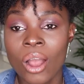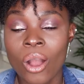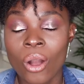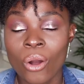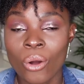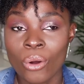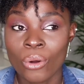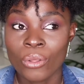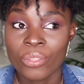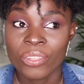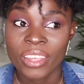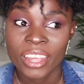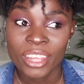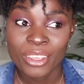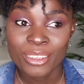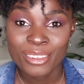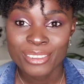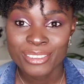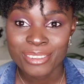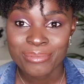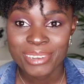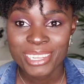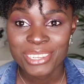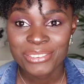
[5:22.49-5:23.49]
Oh, thank you
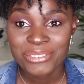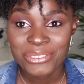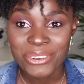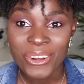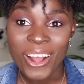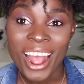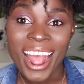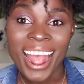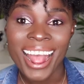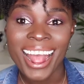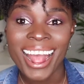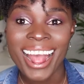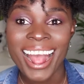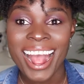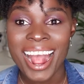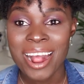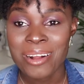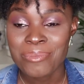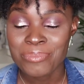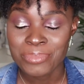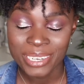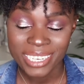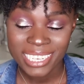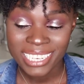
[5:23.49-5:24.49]
so much for
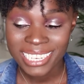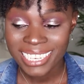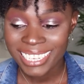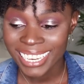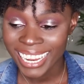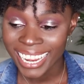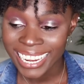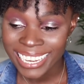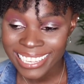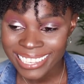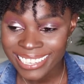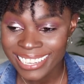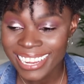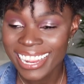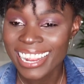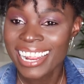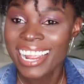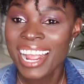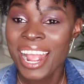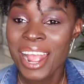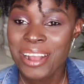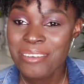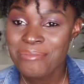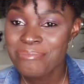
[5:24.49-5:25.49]

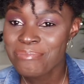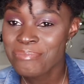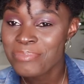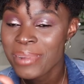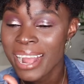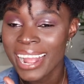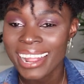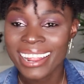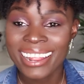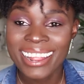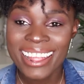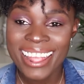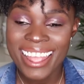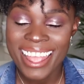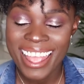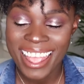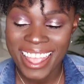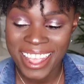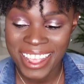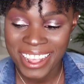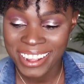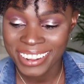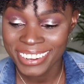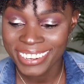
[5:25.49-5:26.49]
appreciating my
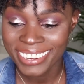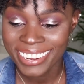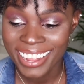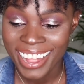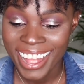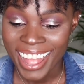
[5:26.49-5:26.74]
hair